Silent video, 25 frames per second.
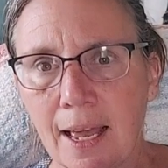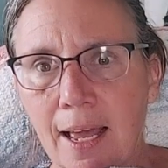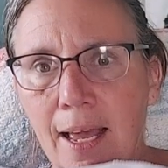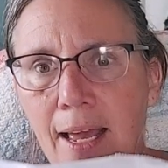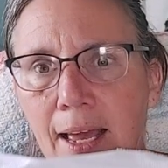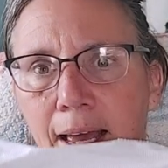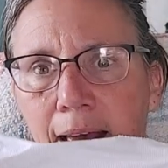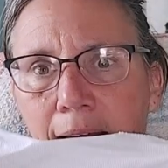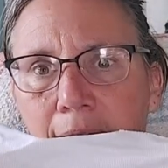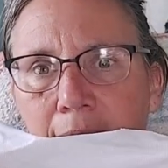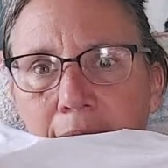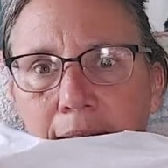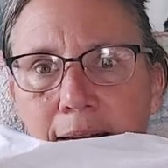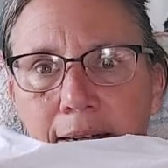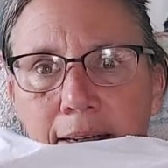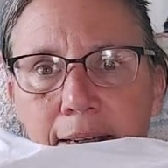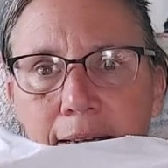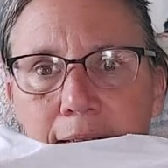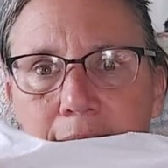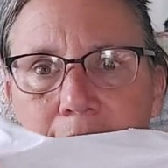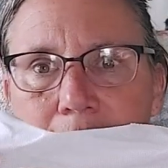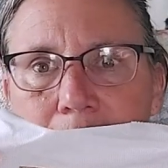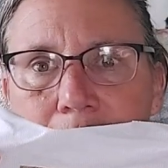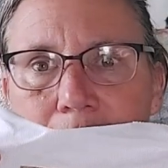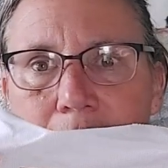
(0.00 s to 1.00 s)
And
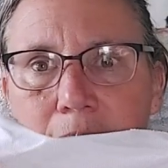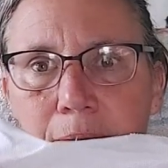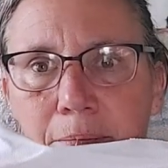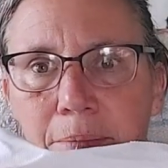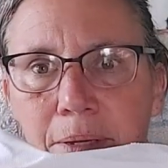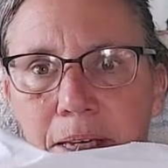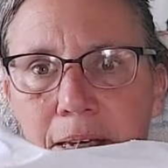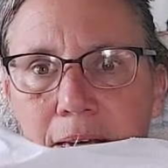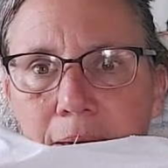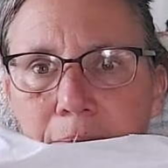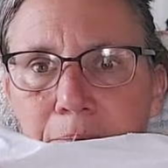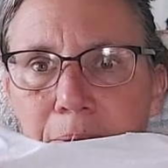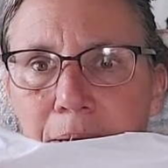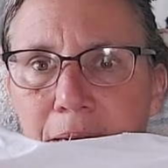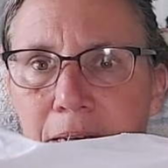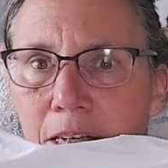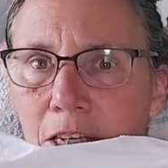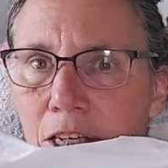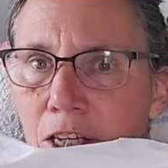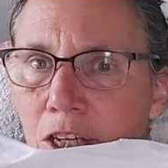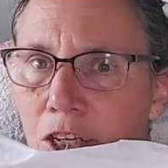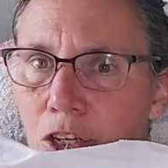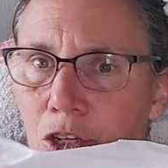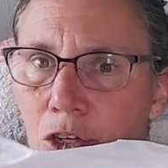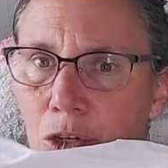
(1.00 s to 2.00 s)
it's going to be a big,
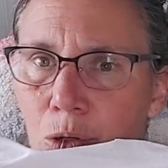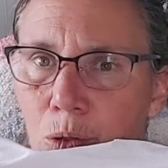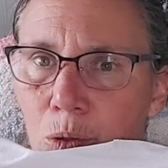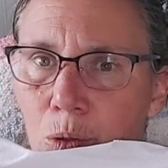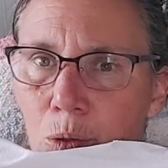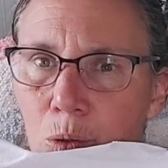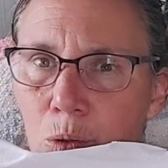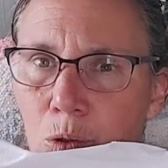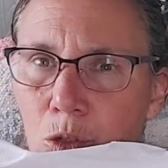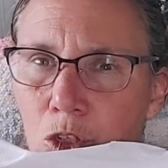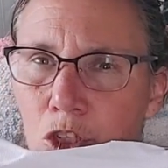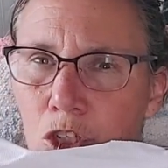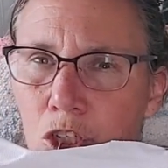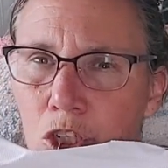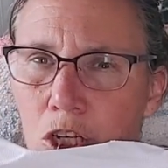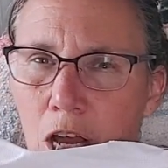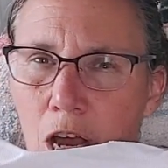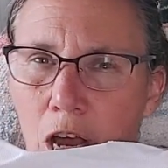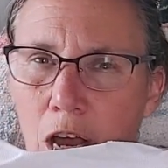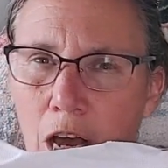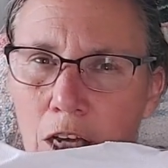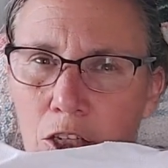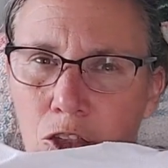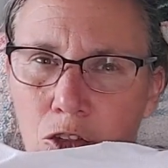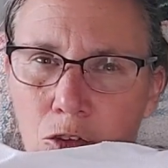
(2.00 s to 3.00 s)
huge
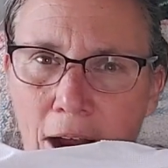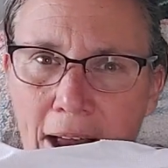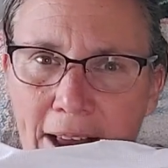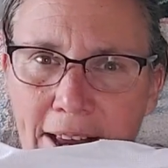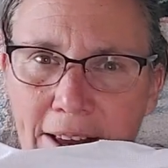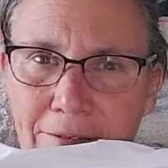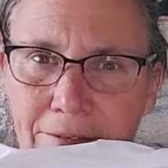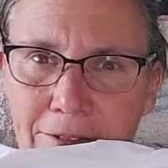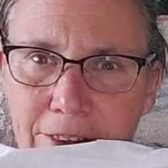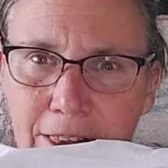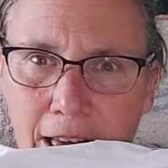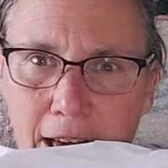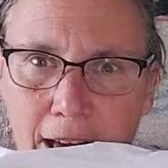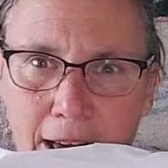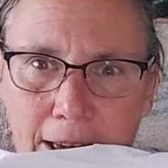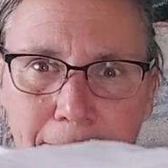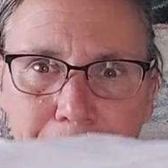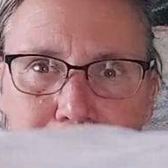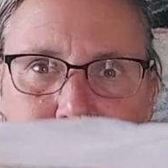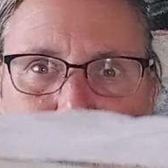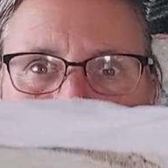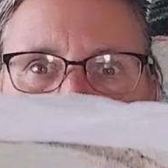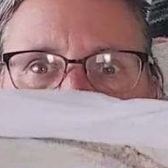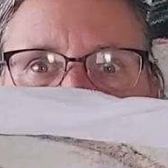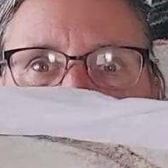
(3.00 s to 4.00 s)
dragonfly.
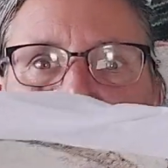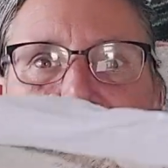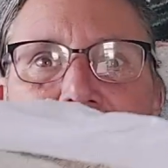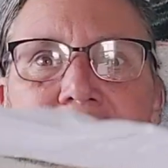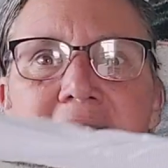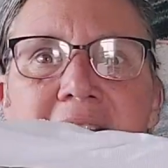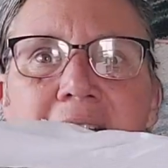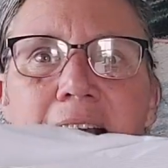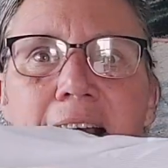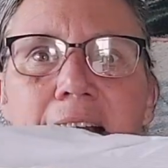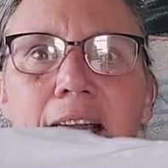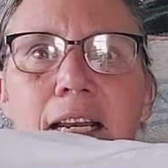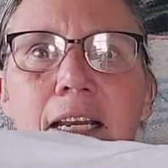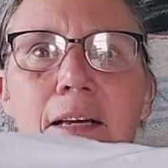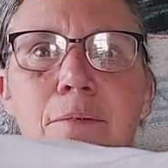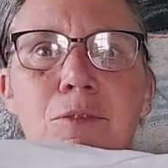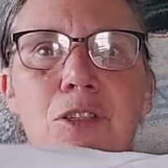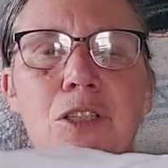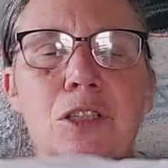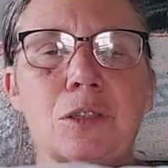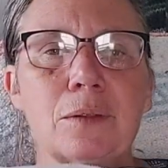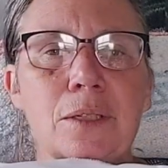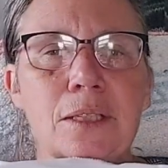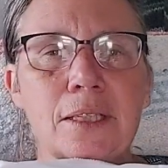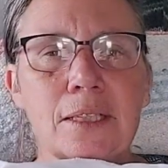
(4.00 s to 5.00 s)
And I'm
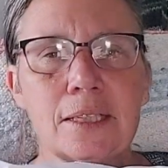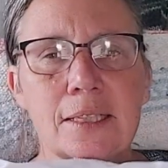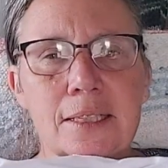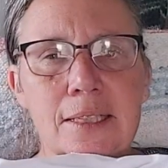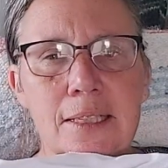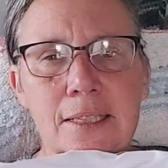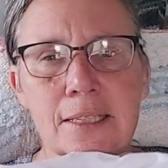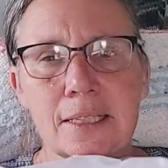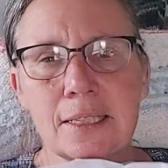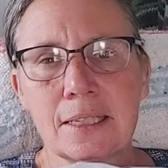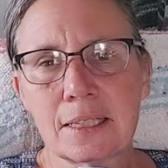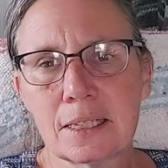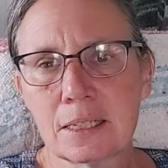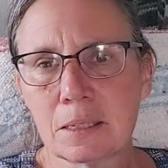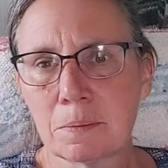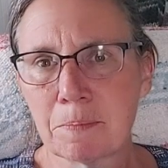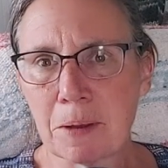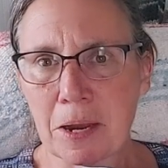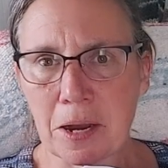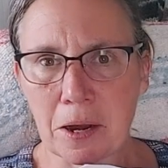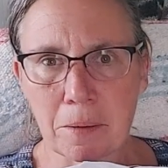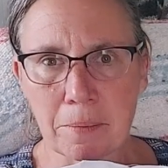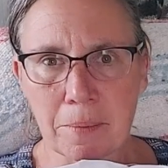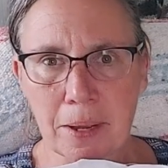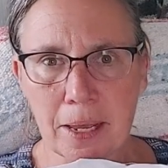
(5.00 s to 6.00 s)
doing this as an
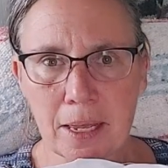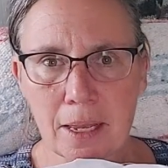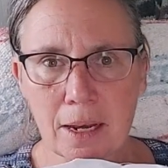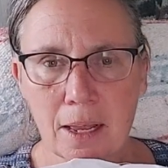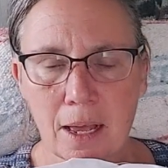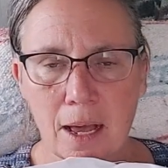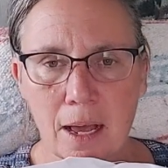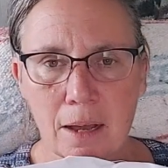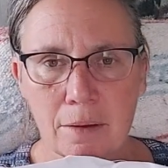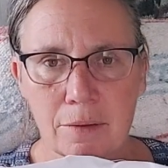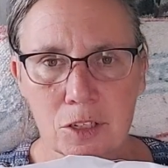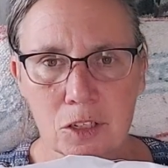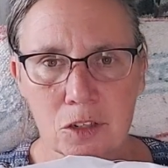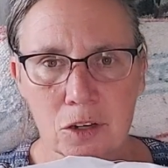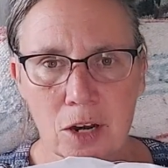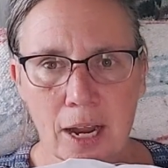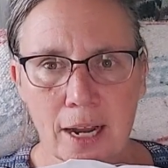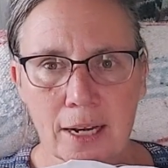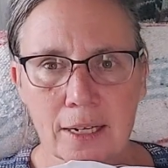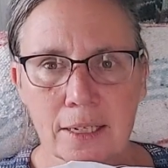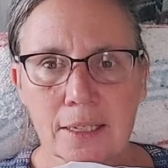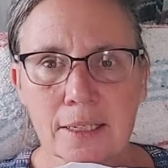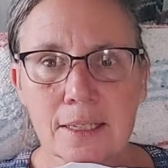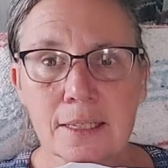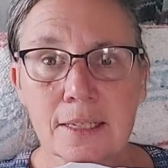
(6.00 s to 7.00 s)
experiment. I was
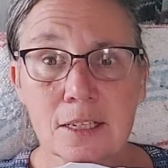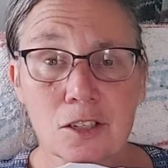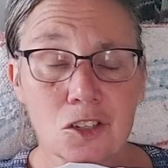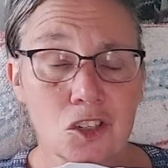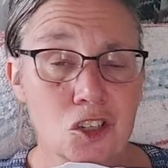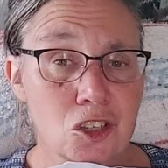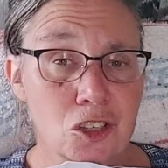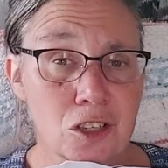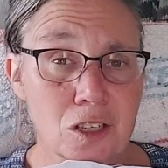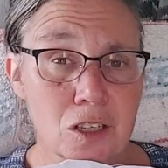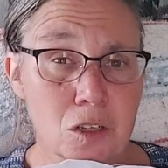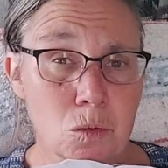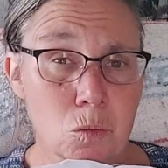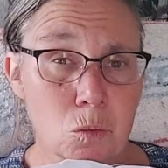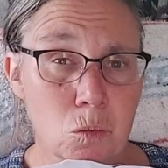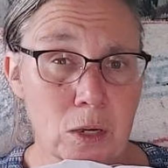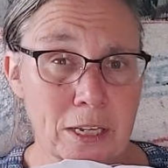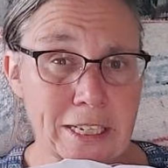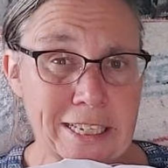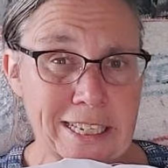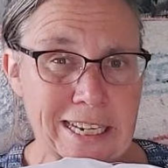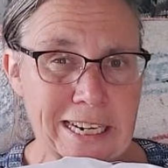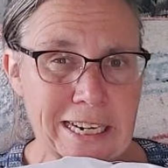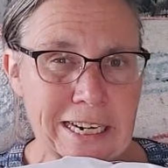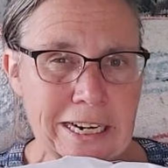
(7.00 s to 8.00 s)
trying to stitch this in
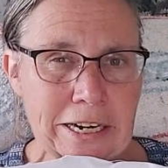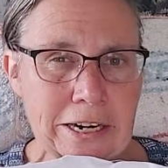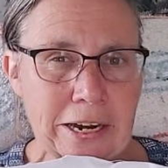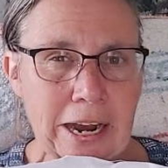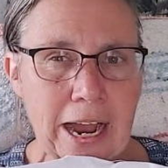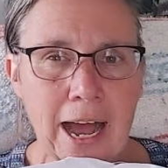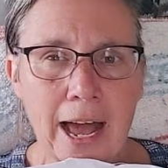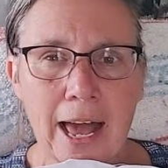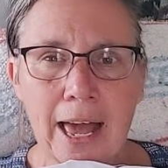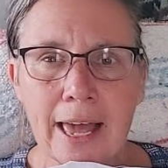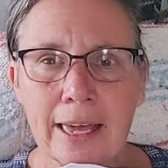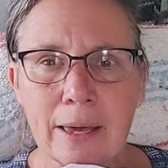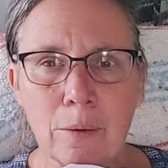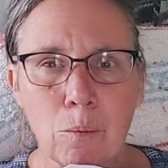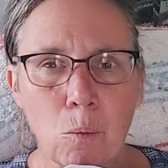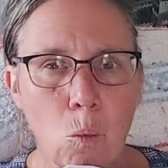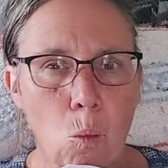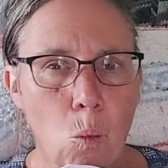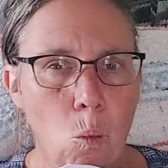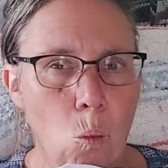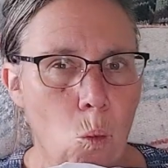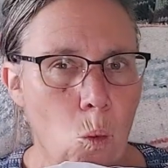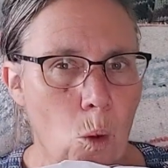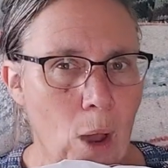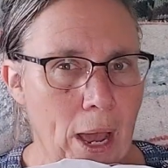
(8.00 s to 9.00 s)
1 year. I
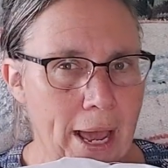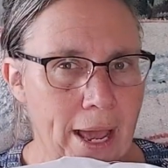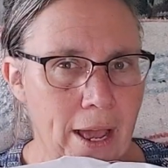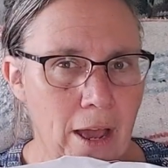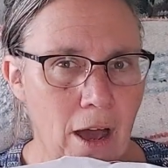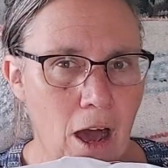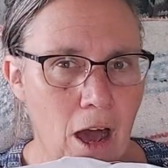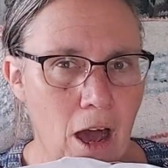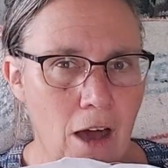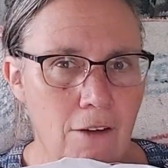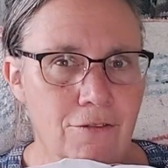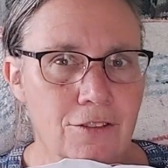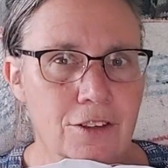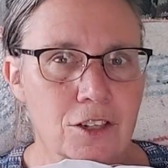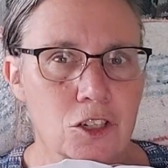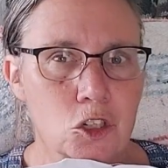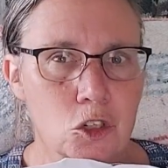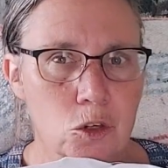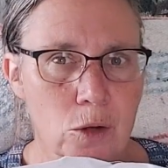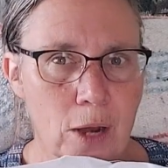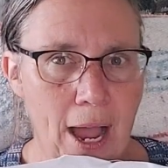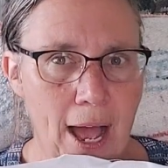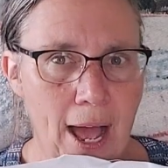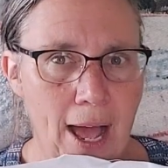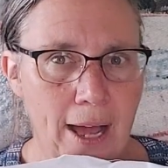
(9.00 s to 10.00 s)
am way off
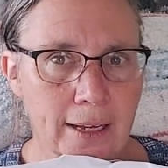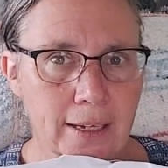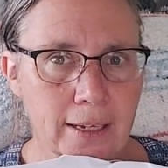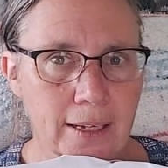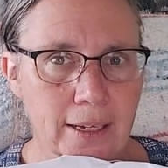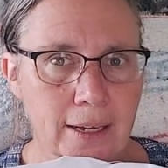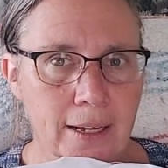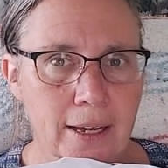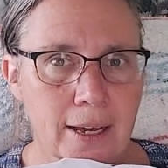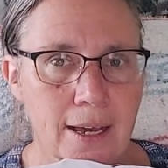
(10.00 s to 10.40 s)
track.